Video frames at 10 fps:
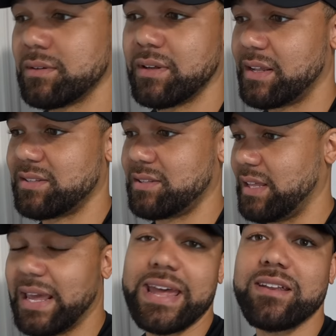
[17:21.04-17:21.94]
it's
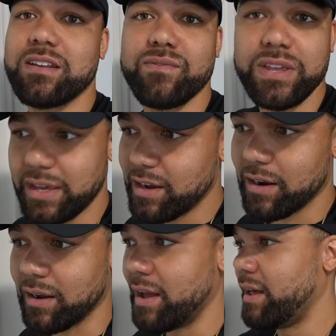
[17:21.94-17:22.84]
the end of the
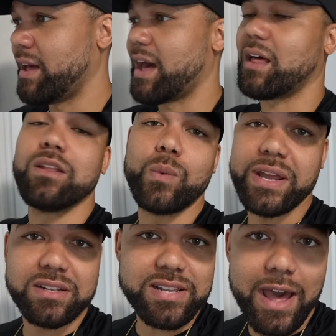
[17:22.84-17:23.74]
year.
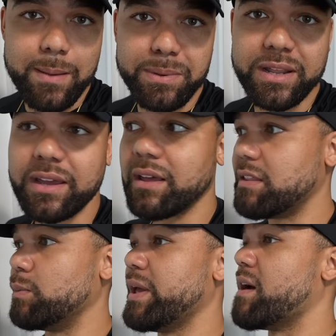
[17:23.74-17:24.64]
Halloween is happening
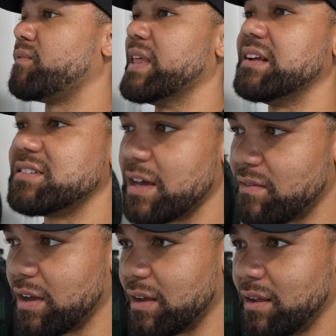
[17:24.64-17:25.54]
and then we have
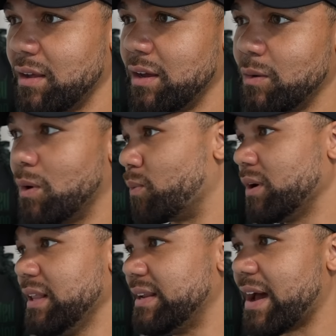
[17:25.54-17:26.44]
Thanksgiving. Well,
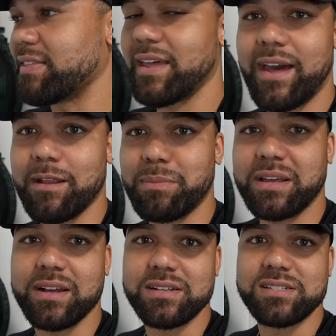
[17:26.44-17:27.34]
really not that,
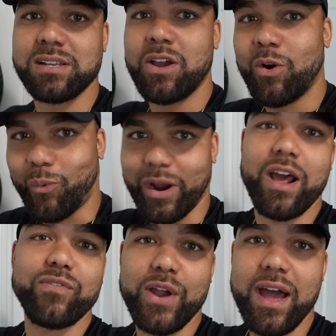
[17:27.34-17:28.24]
because right
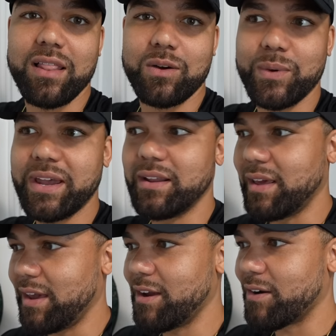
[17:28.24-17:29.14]
after
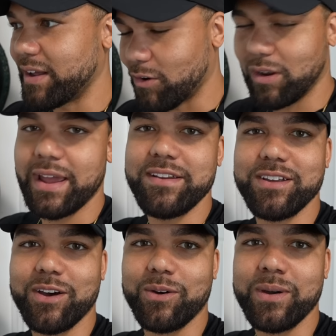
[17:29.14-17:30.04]
Halloween here in
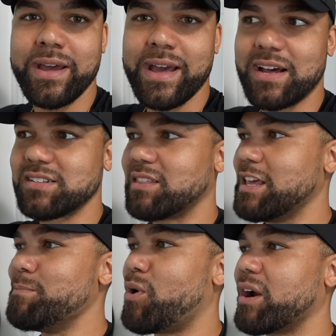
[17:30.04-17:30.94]
Orlando, as a
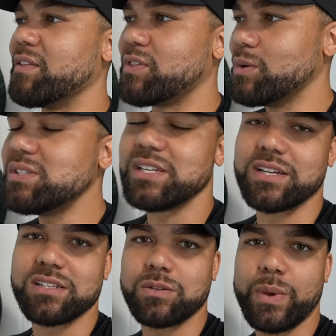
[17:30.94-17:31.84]
theme park
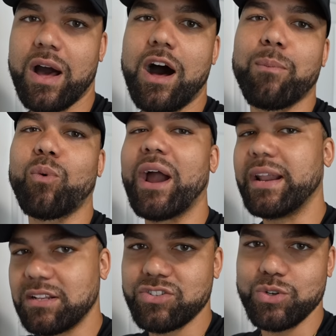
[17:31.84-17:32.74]
enthusiast, we hop right
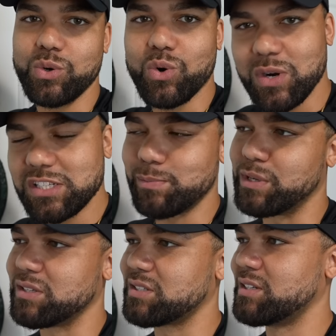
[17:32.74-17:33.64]
into
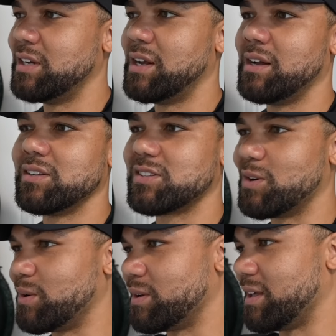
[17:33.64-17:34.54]
Christmas.
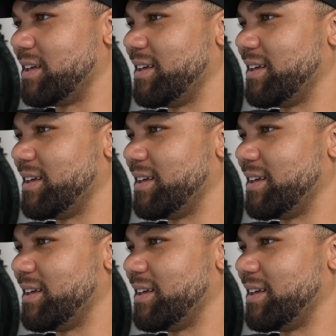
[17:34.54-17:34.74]
So